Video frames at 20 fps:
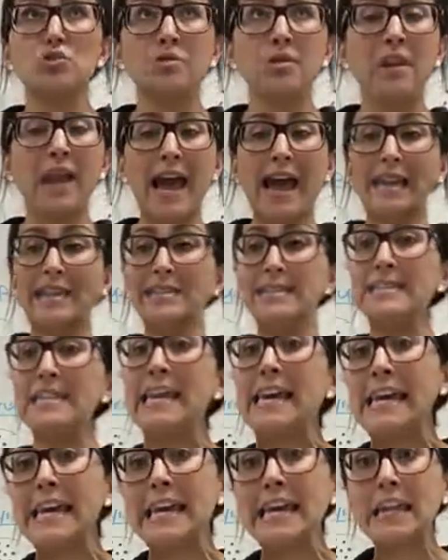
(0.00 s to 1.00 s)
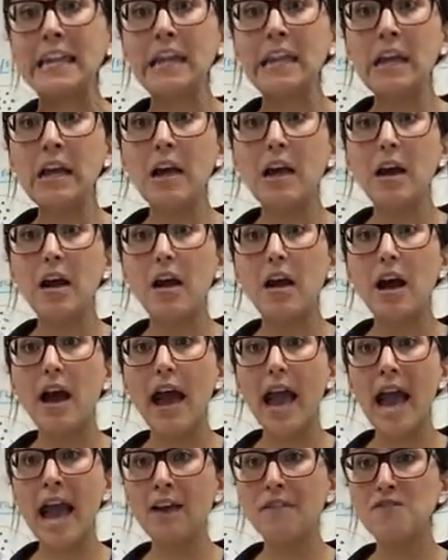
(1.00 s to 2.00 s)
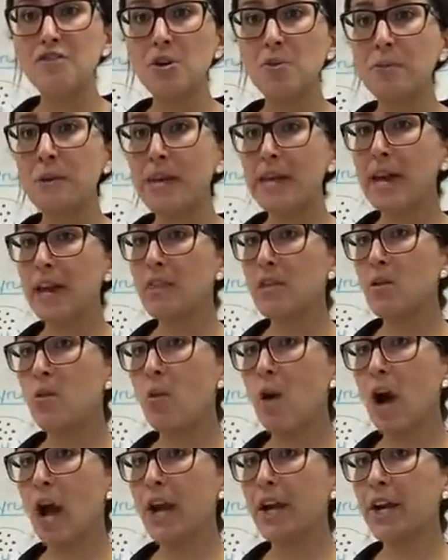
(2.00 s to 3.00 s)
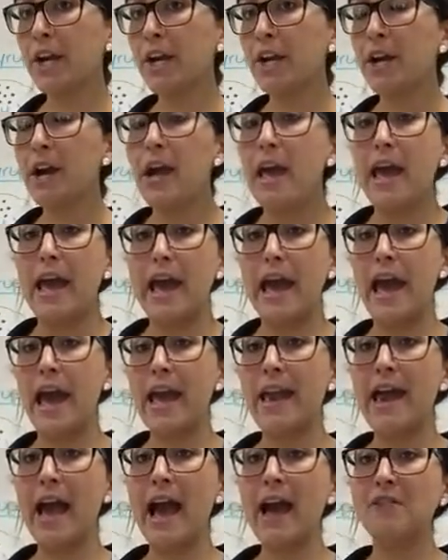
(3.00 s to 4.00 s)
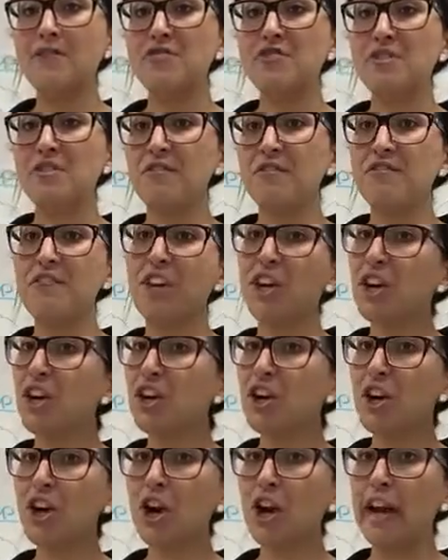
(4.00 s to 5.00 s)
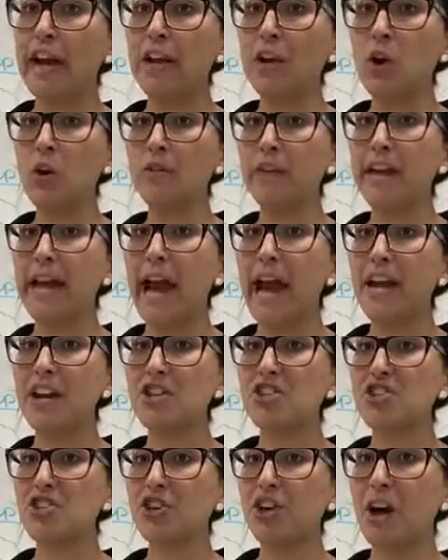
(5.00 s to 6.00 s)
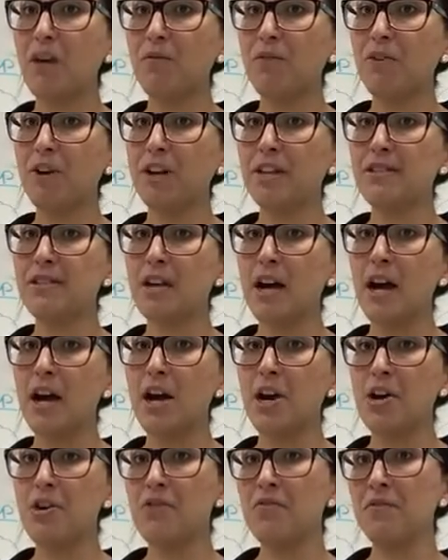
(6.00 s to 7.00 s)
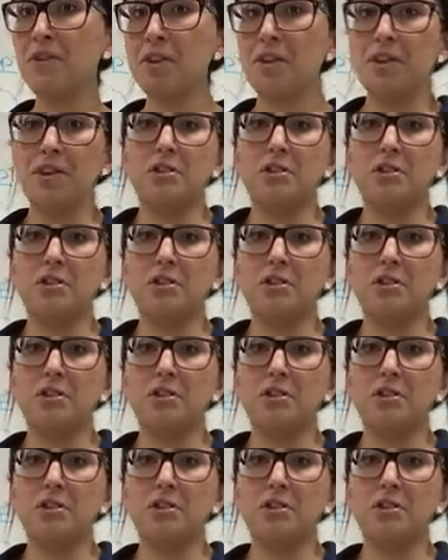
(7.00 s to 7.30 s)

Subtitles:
19 after being in the water, and after the vinegar, it only had a circumference of